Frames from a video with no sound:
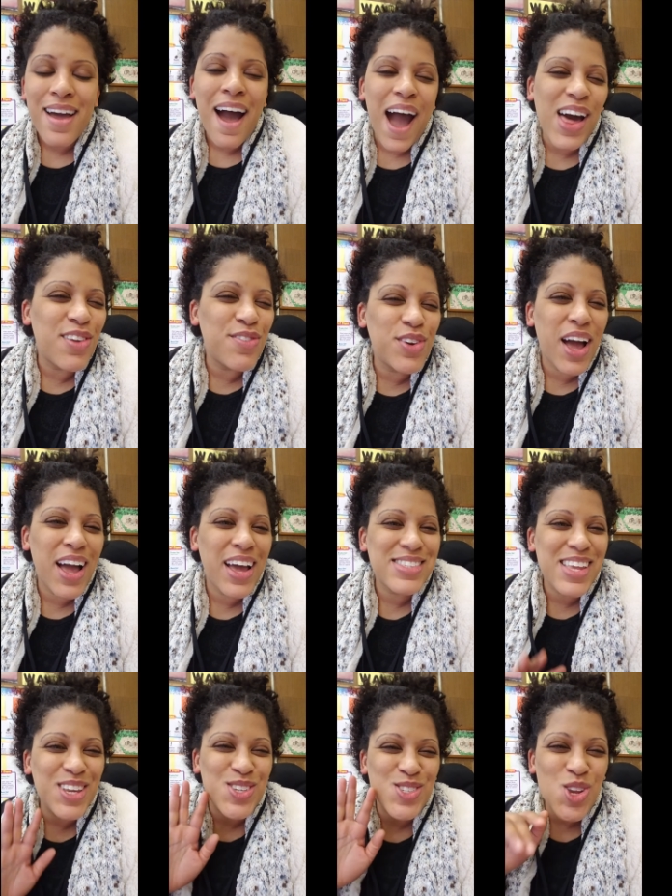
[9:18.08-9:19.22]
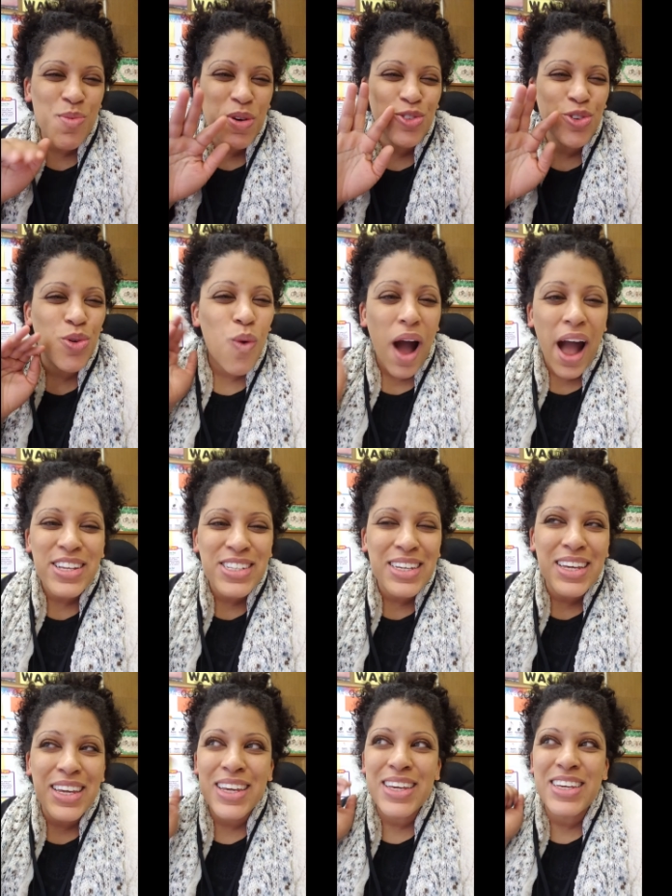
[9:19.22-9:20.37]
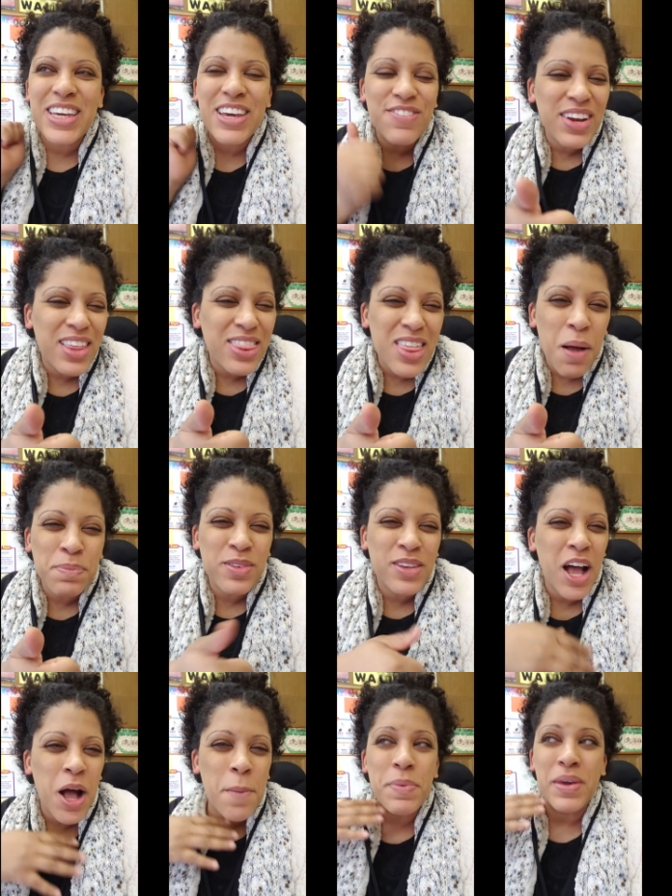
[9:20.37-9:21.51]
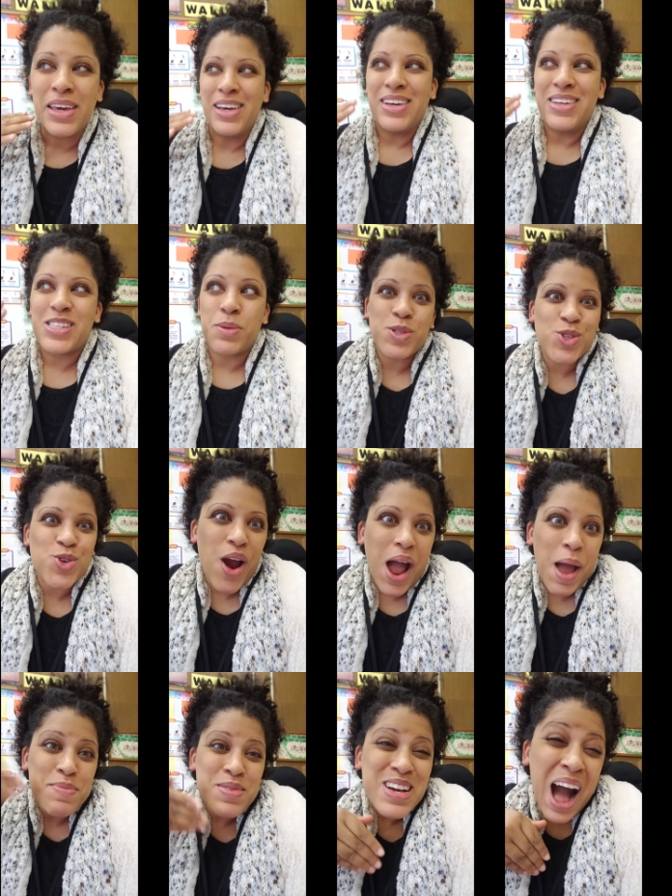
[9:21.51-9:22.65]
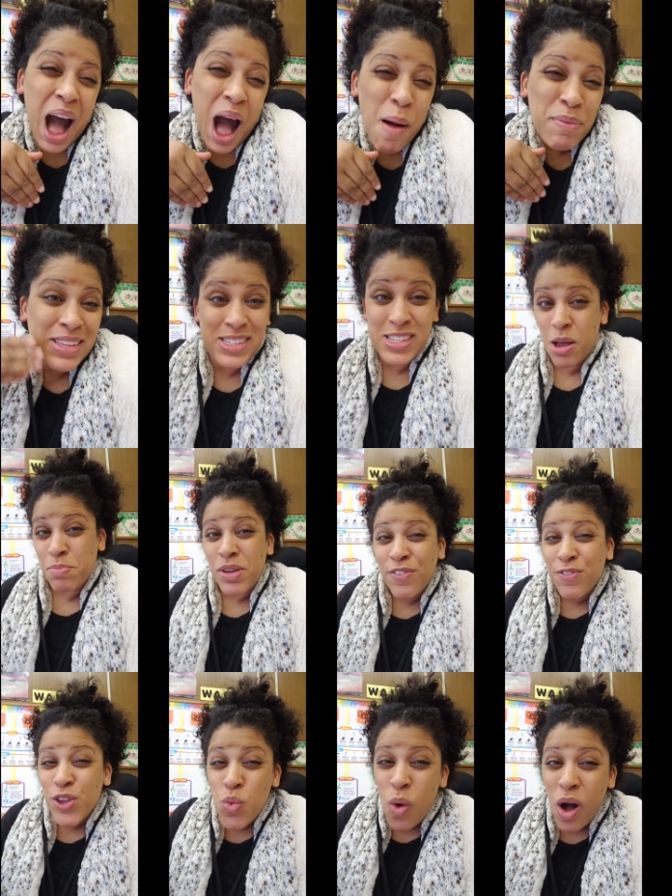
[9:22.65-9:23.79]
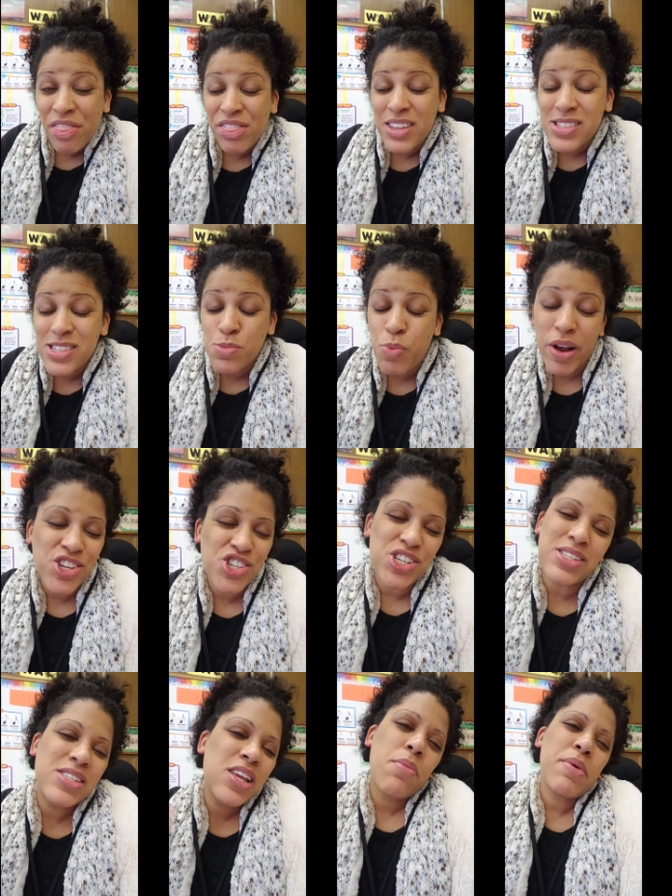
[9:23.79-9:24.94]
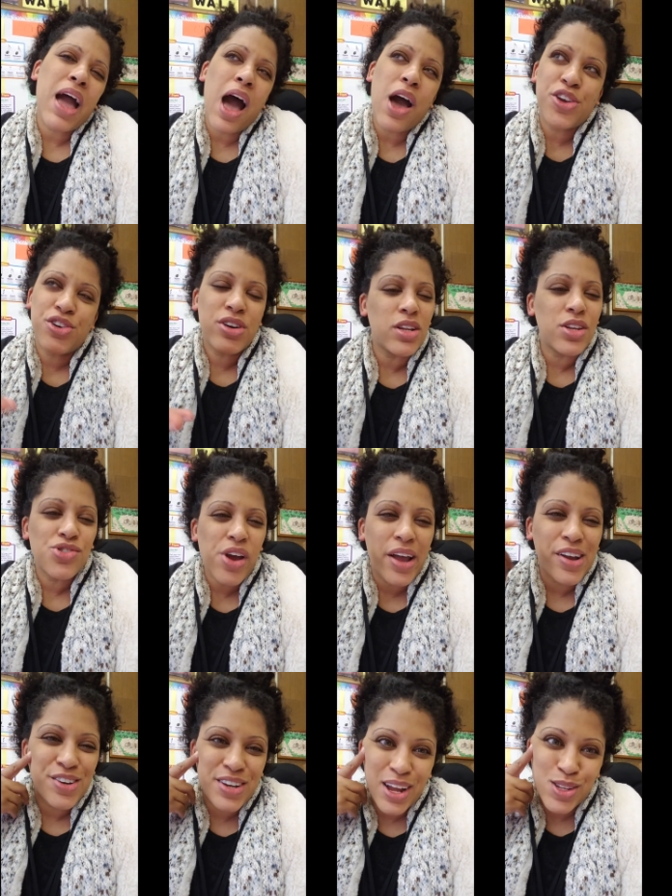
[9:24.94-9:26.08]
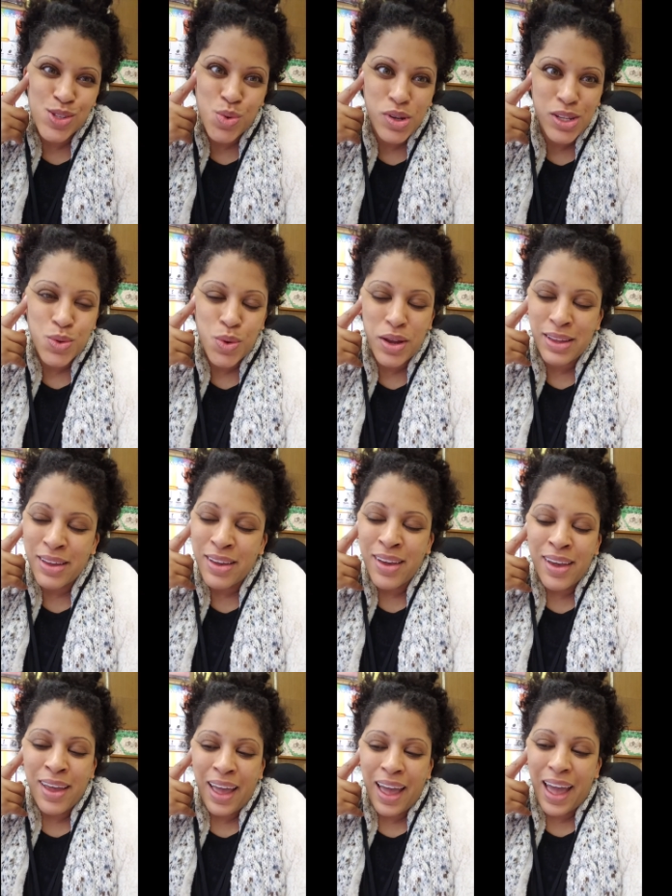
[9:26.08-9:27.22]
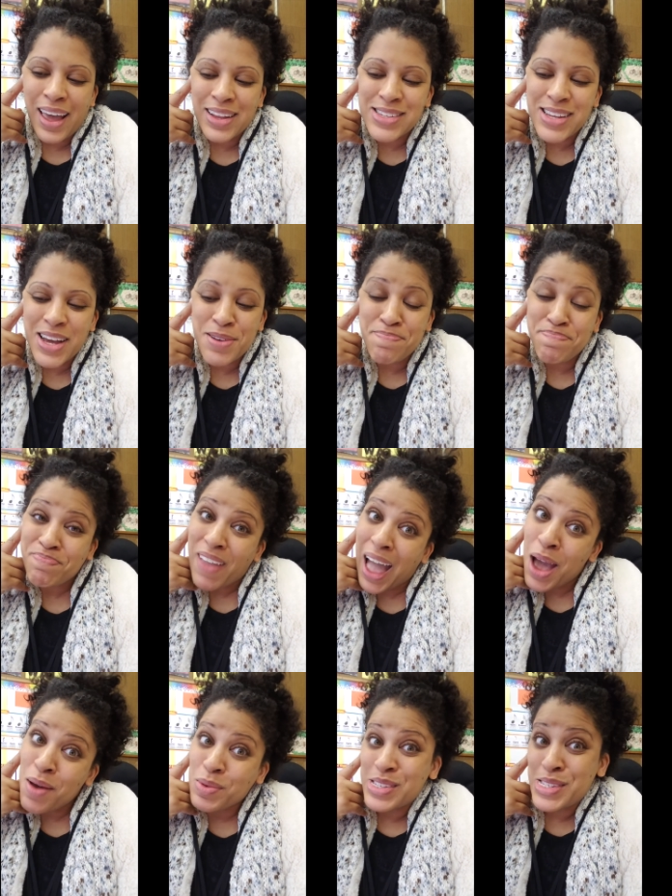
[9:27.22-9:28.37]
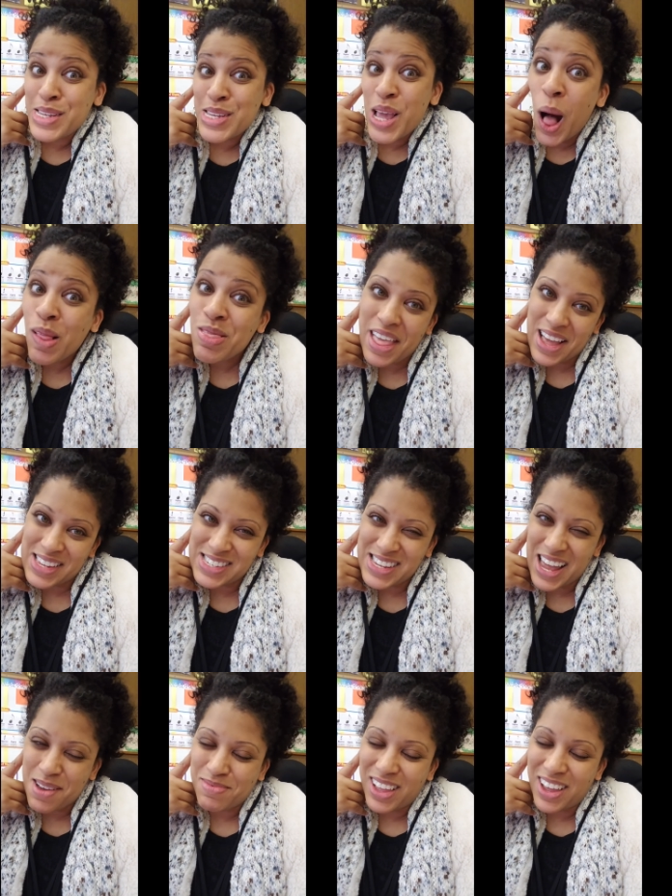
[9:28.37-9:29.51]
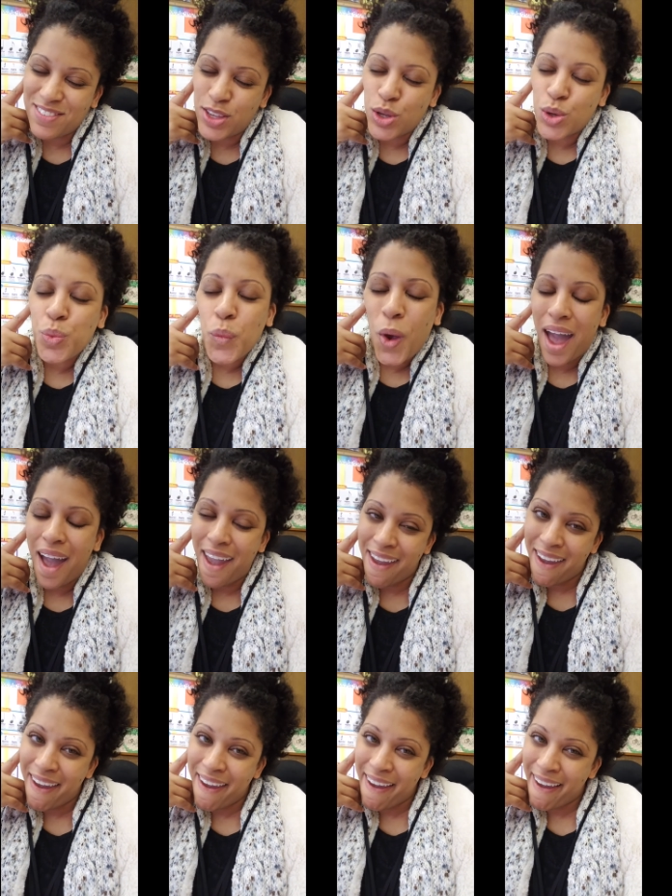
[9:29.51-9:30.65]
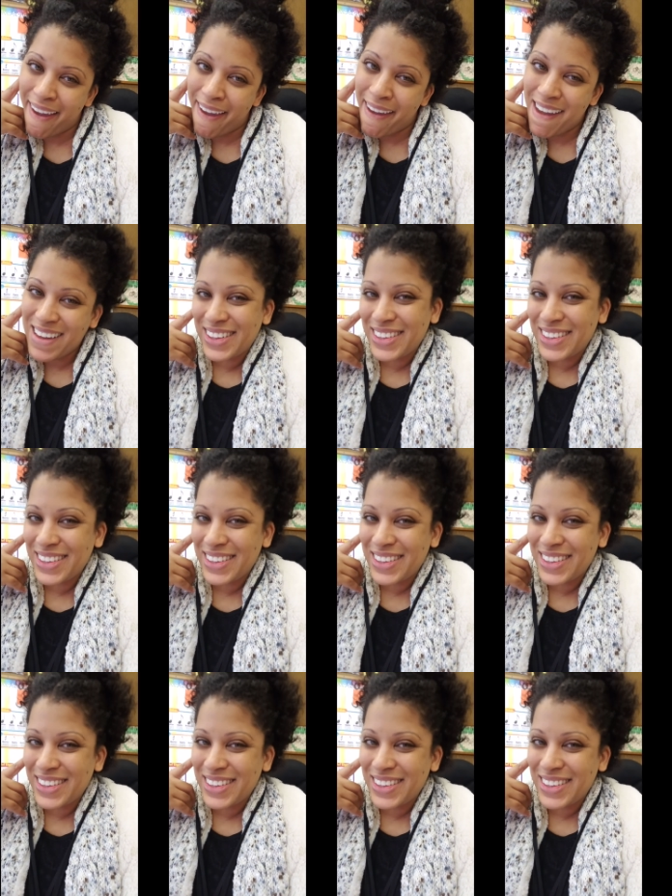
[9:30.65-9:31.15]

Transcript: I love you guys. Thank you so much for watching. Give it a thumbs up. Subscribe, comment, tell me if you want this spreadsheet. Tell me how you're going to track your debt in 2020. And I will see y'all next time. Love you. Hey.